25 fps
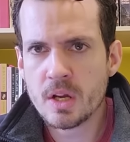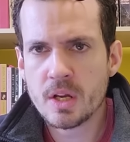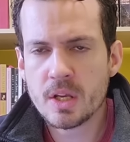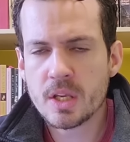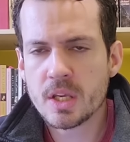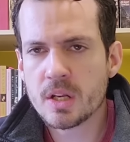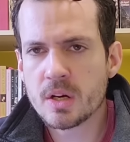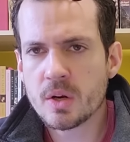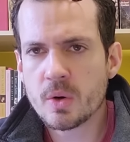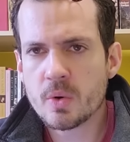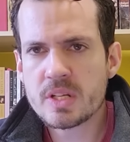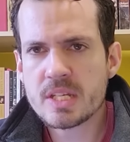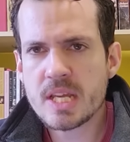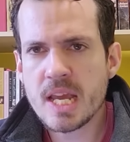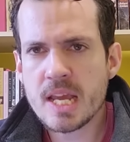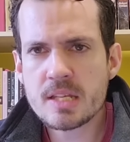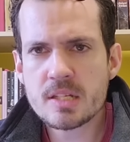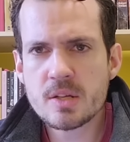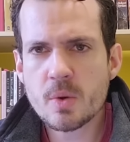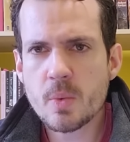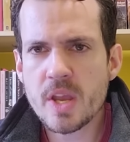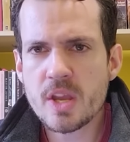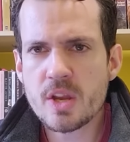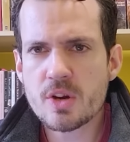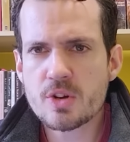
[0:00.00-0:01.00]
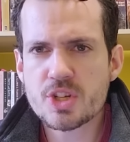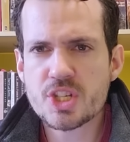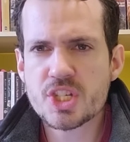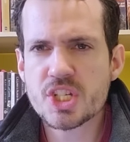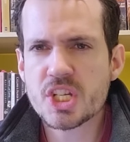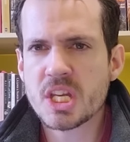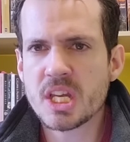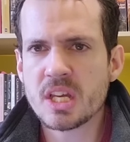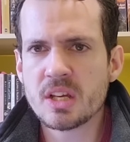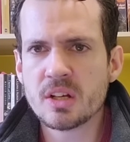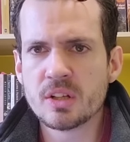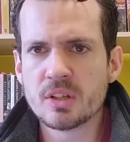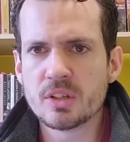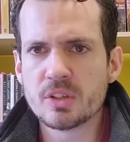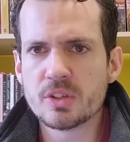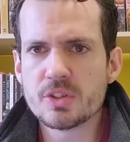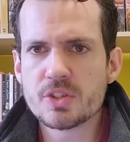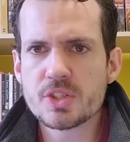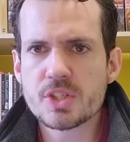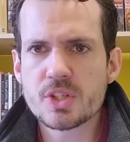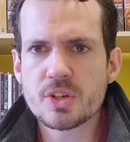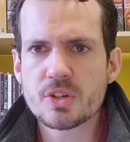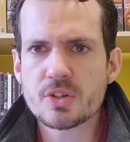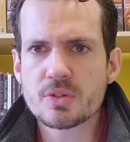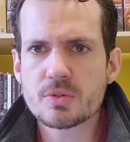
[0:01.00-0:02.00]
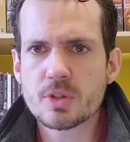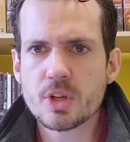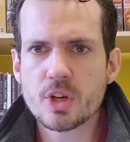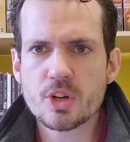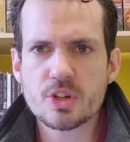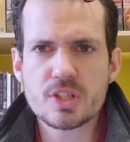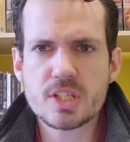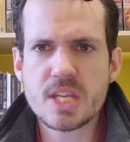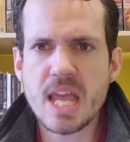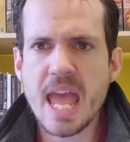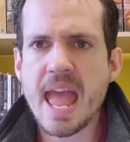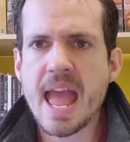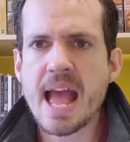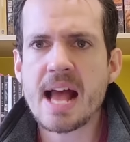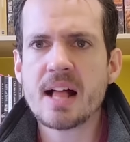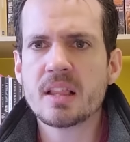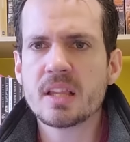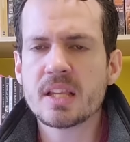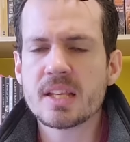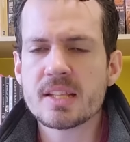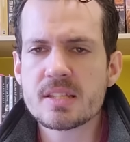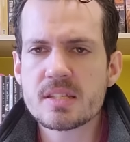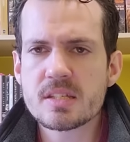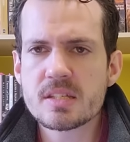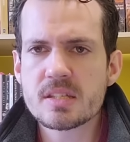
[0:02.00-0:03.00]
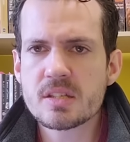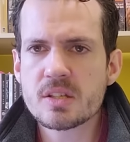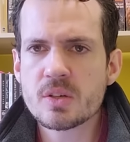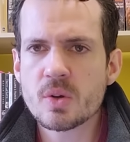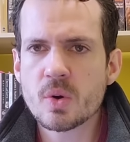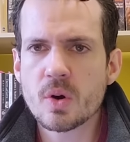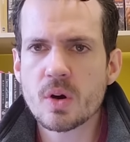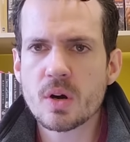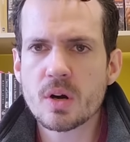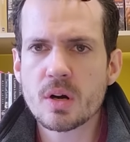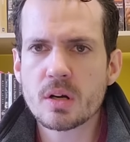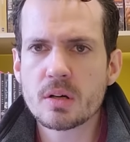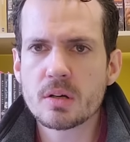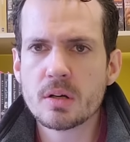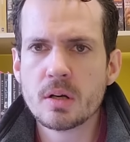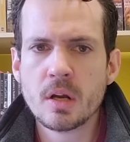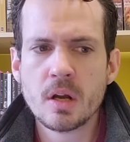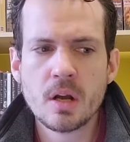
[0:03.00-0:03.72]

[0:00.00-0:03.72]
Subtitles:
It takes away your skills, your talents, your